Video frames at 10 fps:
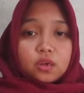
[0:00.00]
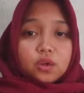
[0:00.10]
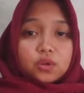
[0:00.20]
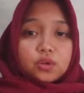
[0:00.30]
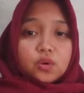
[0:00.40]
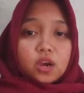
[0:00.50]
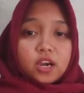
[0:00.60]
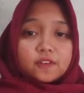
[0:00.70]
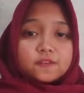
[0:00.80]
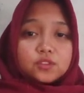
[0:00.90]
you
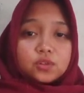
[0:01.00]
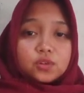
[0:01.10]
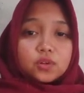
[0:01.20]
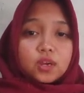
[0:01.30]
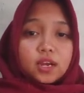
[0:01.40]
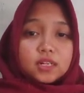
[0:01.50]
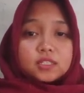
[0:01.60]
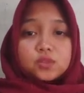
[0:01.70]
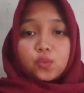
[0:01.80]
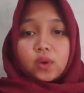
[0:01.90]
have to look
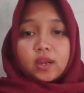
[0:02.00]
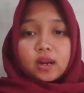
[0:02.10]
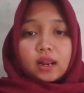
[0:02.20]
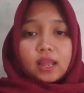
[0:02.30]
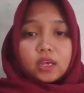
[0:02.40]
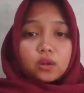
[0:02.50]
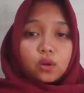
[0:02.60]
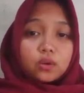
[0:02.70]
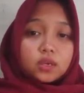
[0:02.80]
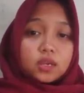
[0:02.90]
elsewhere, like
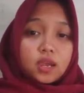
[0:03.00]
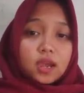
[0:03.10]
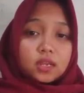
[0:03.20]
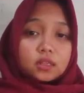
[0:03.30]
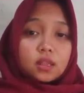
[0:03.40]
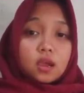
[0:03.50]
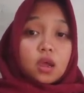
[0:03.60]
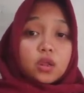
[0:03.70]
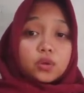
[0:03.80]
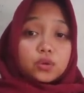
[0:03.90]
looking at
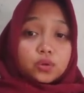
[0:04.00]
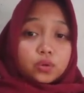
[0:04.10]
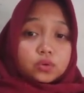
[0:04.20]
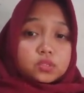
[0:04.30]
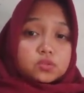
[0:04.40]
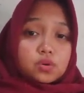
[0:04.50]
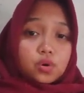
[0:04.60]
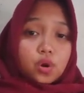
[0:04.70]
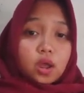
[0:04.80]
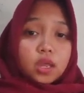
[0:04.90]
nose
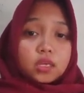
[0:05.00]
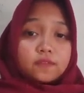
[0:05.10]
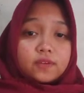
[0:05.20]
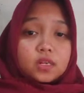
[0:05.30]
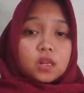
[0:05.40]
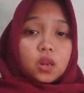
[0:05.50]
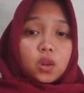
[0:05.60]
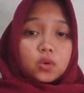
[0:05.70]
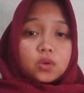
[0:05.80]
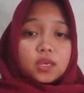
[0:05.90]
or even
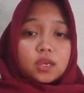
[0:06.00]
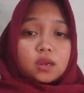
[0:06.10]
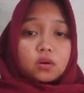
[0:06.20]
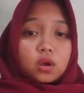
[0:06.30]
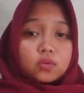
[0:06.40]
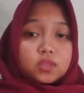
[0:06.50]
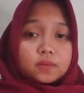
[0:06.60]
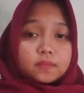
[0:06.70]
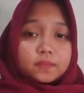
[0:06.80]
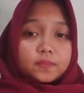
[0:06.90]
looking around
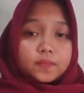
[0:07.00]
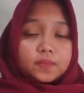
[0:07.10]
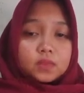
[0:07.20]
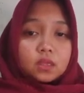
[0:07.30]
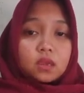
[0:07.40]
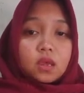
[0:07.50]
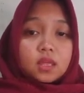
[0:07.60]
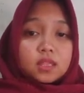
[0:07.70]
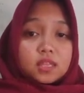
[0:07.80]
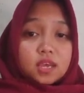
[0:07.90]
them.
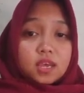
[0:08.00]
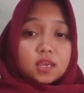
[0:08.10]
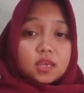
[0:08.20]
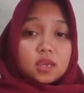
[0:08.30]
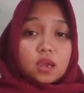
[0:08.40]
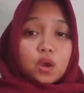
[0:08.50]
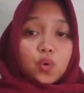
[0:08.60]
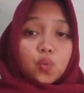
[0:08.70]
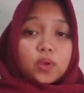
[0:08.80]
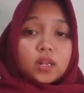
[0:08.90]
They
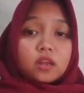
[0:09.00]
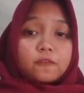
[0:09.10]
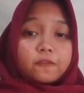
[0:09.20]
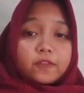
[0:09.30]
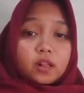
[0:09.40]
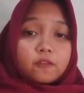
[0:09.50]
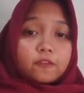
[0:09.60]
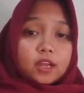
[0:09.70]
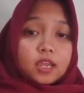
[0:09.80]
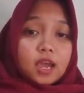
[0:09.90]
will feel
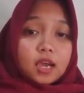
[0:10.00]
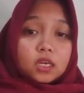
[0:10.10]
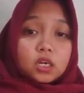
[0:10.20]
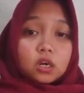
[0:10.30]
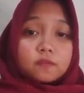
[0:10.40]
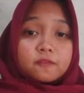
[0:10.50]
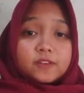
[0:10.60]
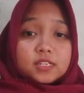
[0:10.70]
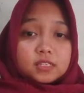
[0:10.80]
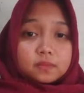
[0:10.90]
very
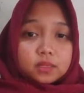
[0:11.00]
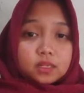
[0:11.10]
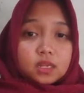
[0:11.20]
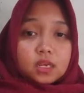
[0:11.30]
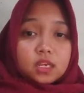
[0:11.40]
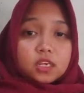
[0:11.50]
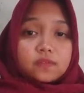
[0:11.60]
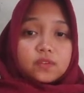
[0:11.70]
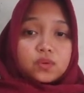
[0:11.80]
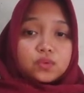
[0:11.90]
uncomfortable if
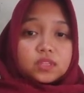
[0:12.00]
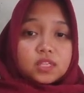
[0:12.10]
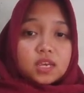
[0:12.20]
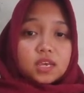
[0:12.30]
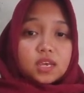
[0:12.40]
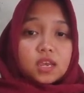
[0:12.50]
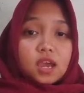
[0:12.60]
they